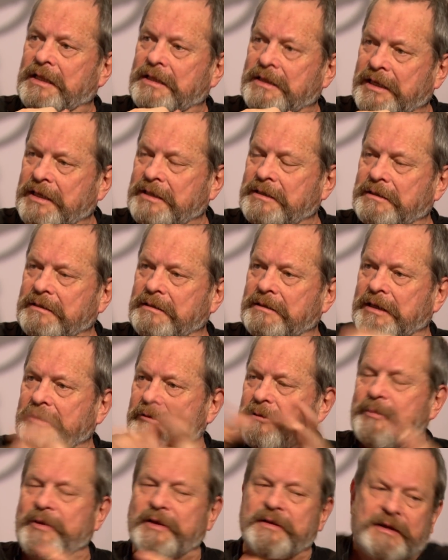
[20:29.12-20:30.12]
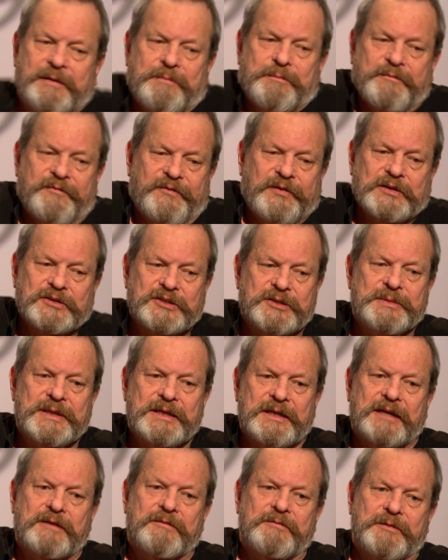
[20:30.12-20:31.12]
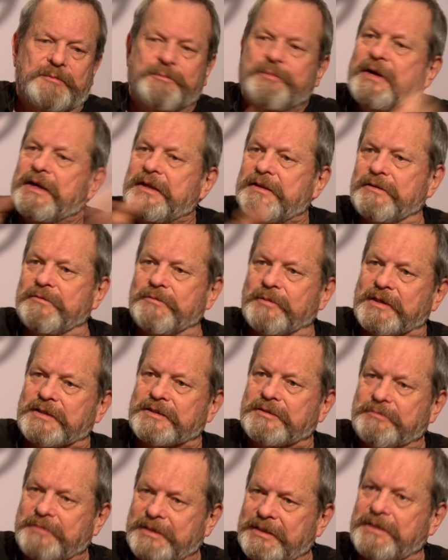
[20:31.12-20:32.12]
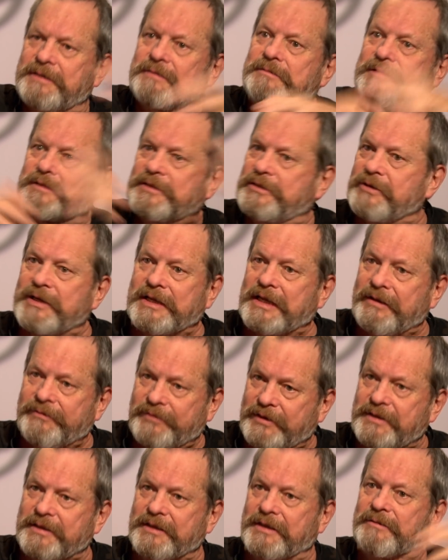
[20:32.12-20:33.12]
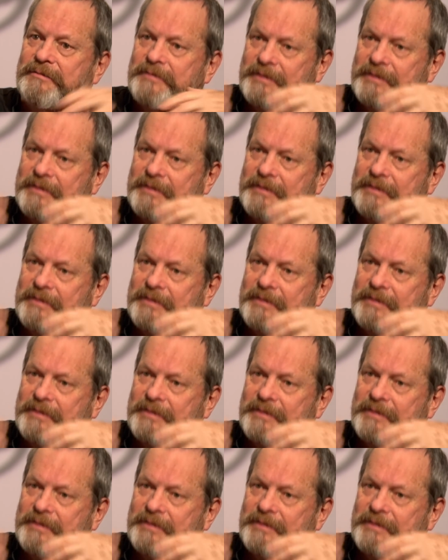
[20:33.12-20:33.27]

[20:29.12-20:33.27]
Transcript: that that, that feels to me like what Python was. We were doing everything.